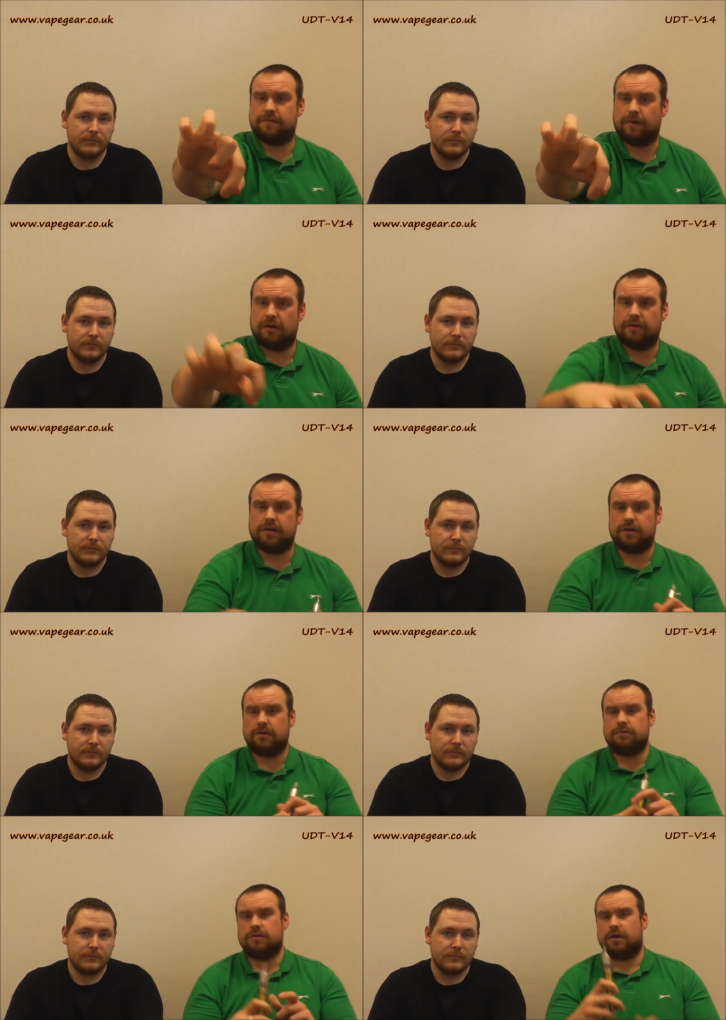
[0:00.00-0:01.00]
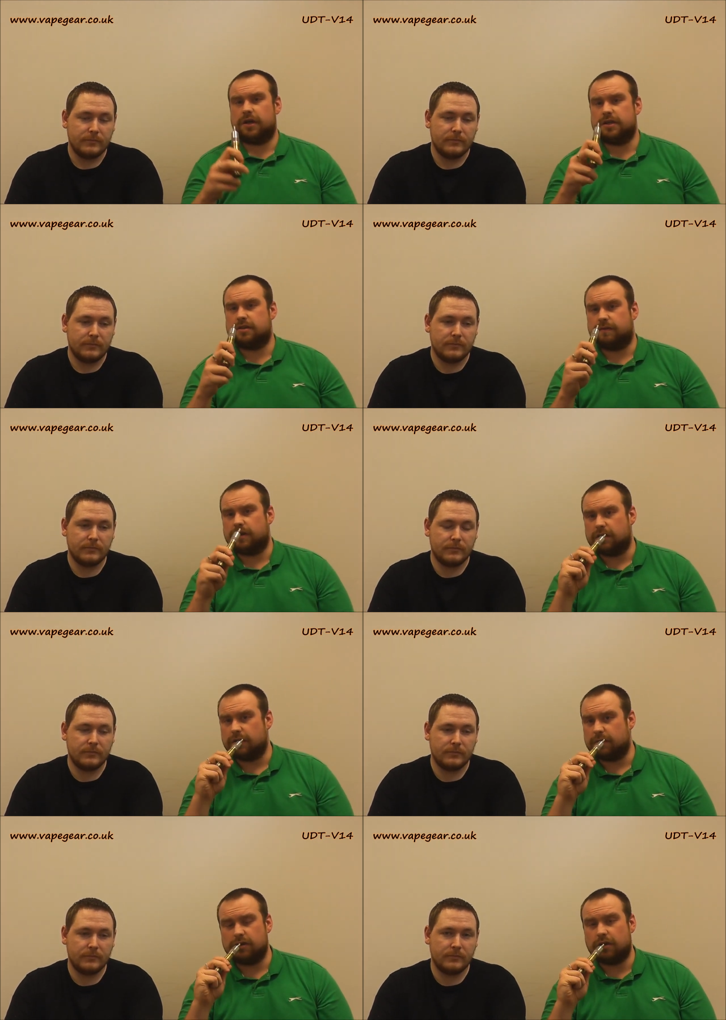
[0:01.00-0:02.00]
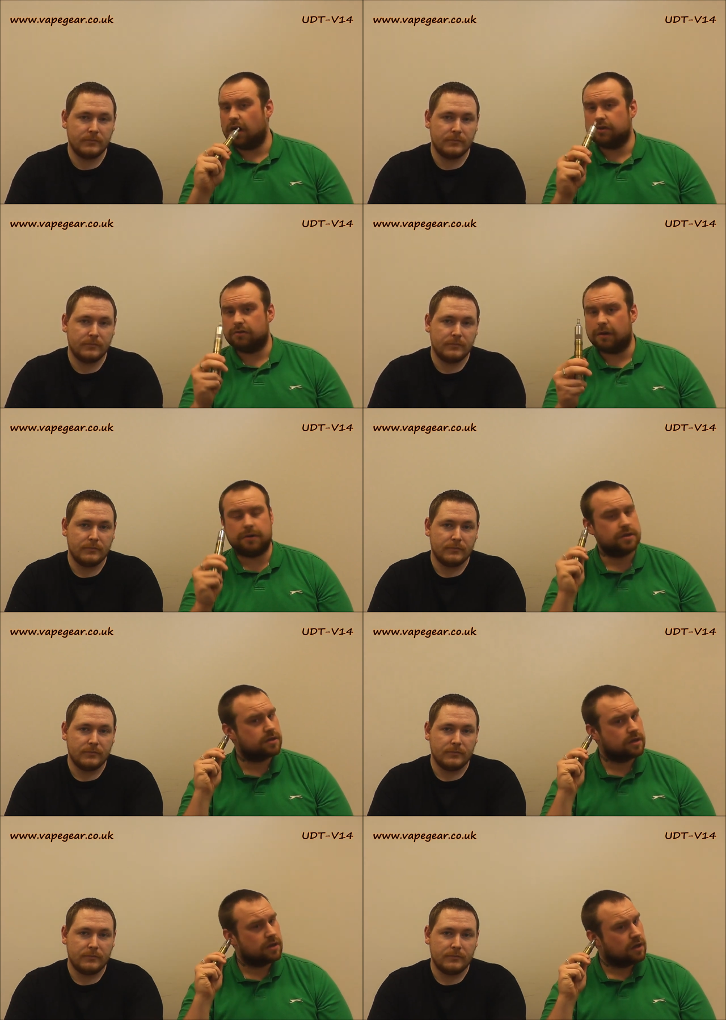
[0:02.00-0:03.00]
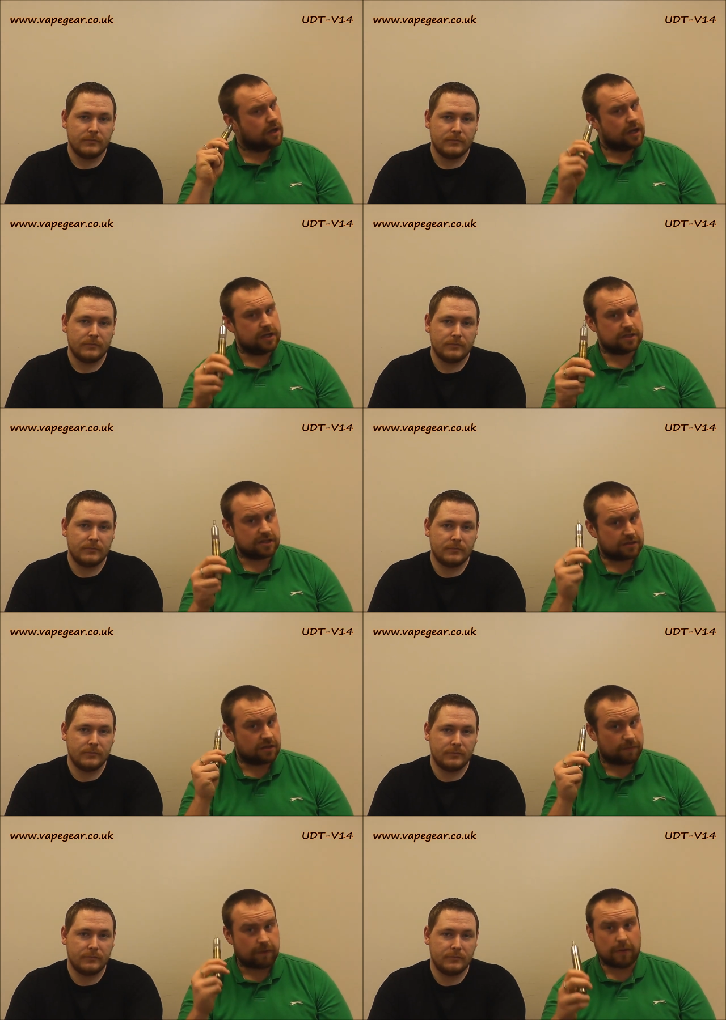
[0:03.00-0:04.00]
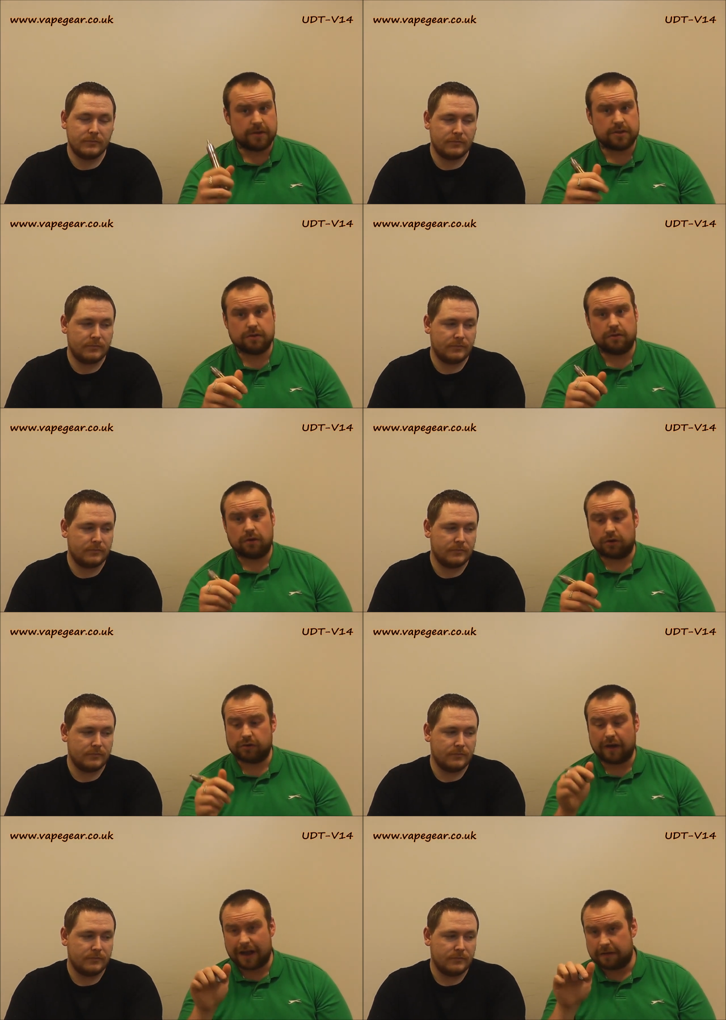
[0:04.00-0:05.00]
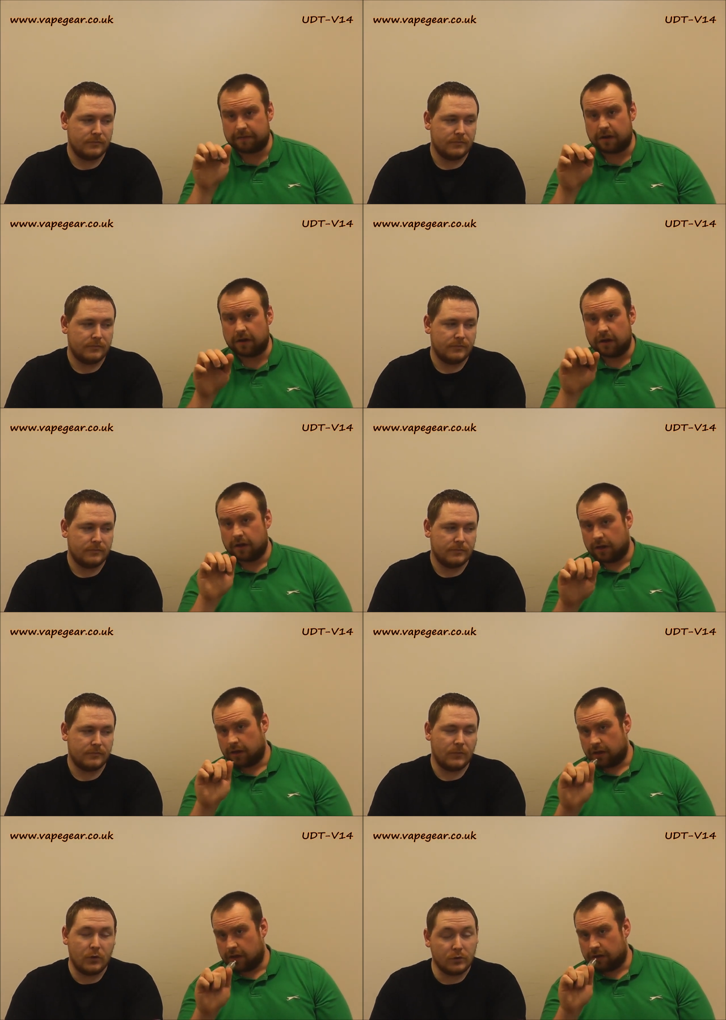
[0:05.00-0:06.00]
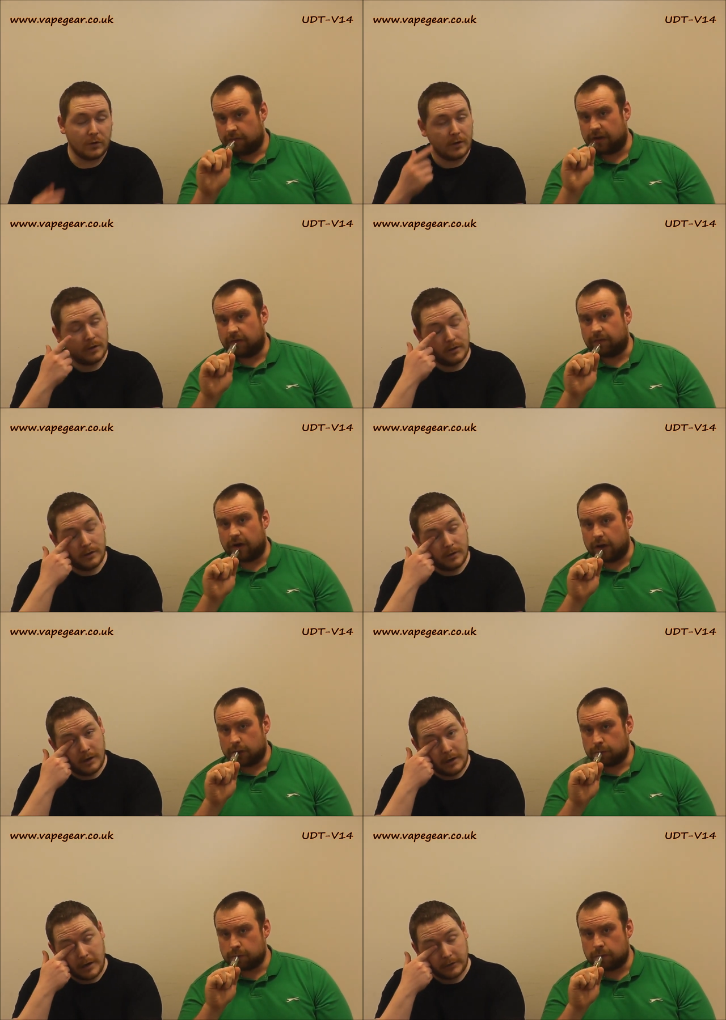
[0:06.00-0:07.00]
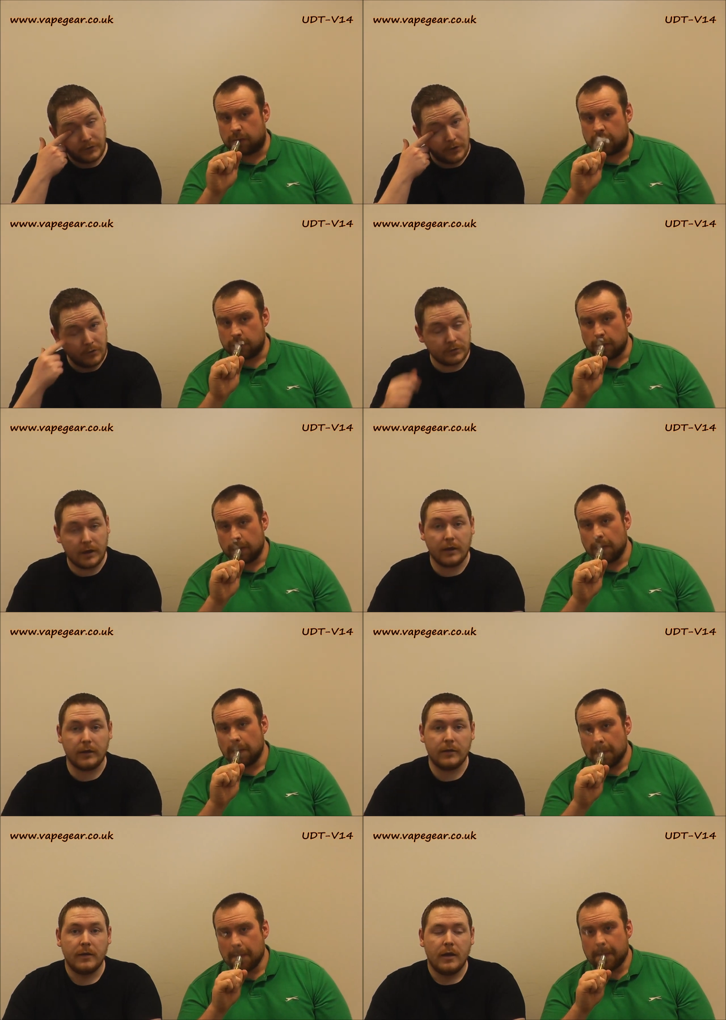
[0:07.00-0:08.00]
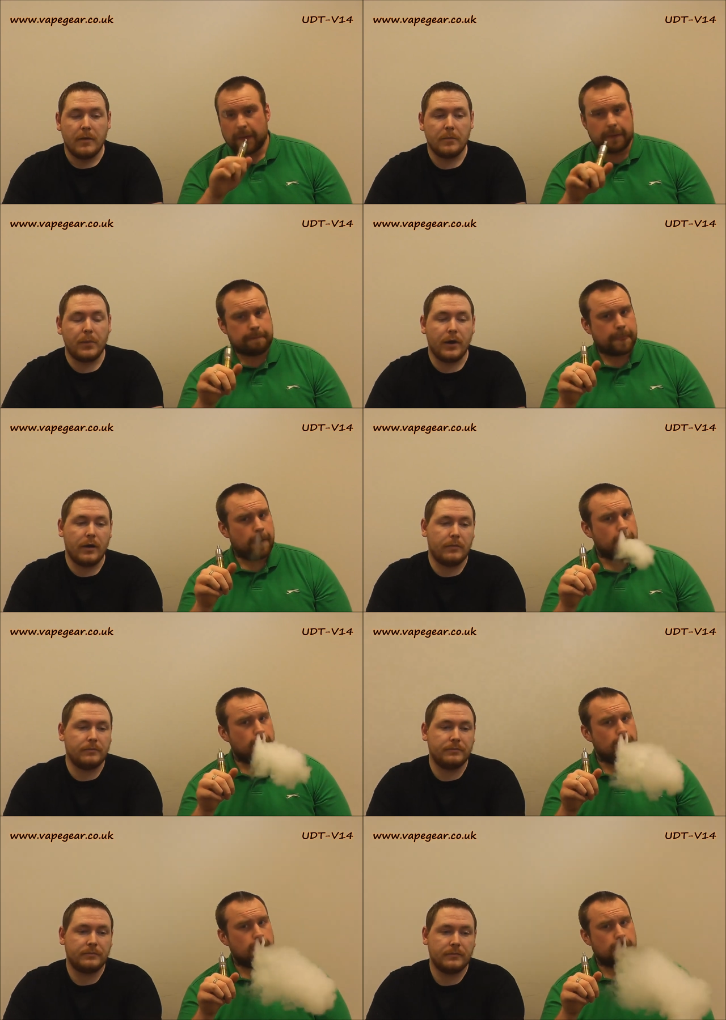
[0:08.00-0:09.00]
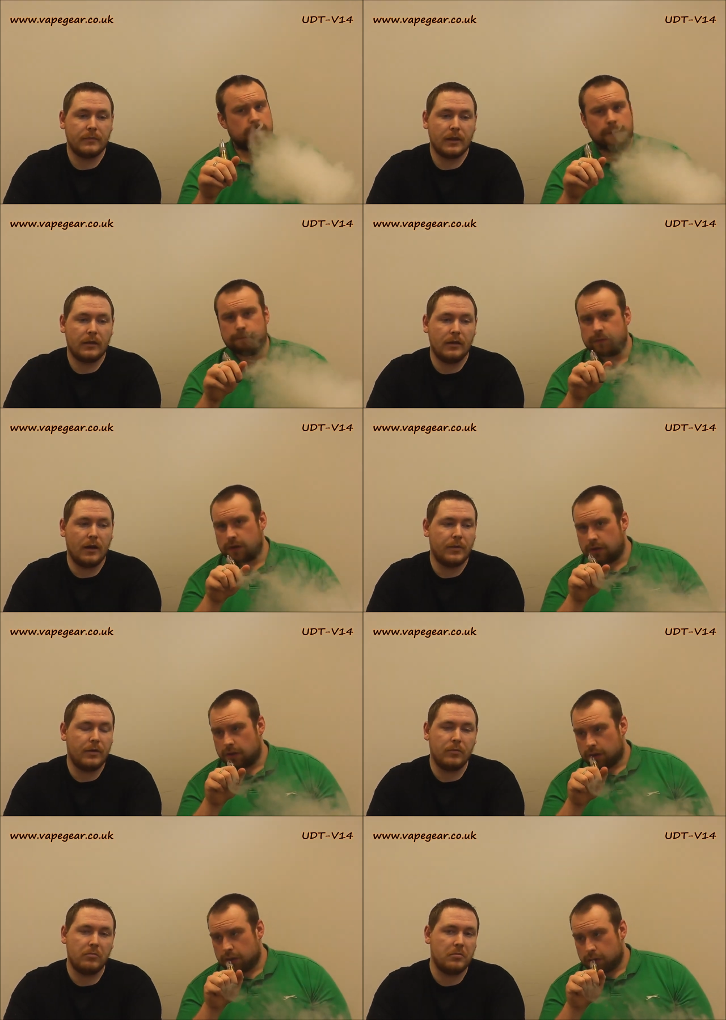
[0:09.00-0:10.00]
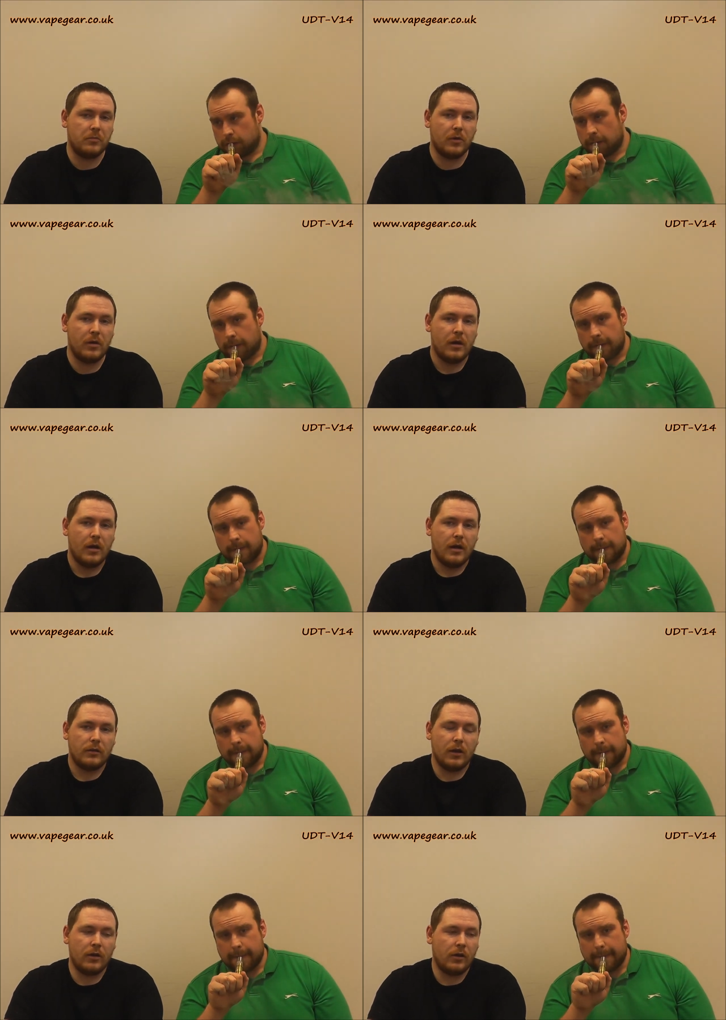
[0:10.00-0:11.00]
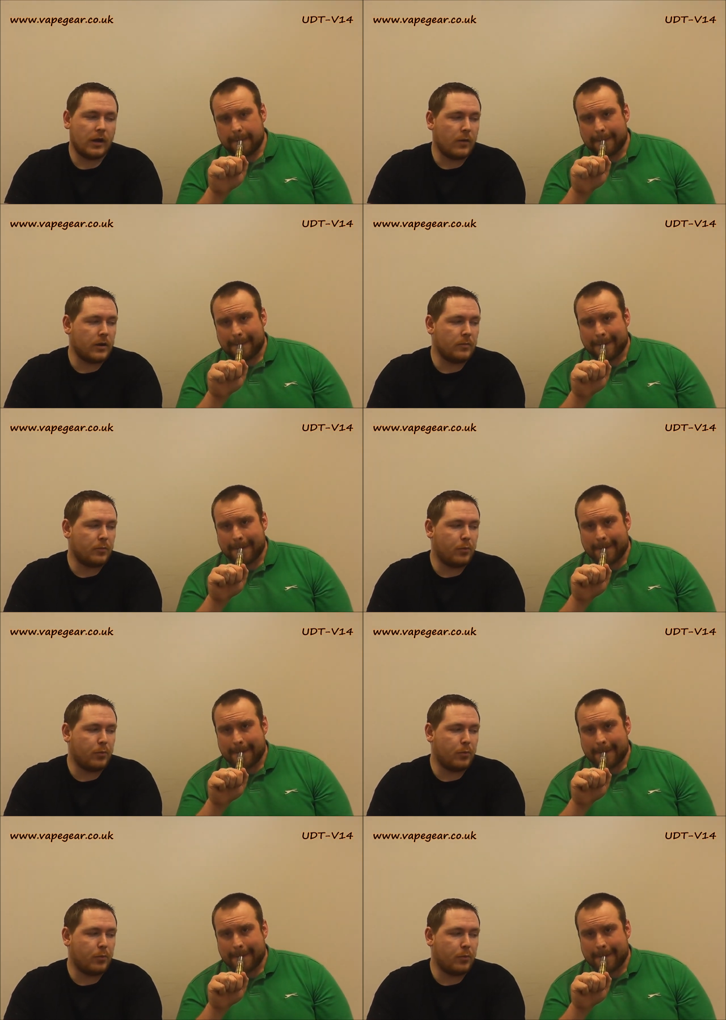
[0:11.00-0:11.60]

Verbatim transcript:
Speaker 1: to fire it, you know, against the finger. You can't do that with this. It's just the throw is too long. You have to
Speaker 2: use a, finger fire an index finger or something. But um, yeah, I mean, no, no doubt we can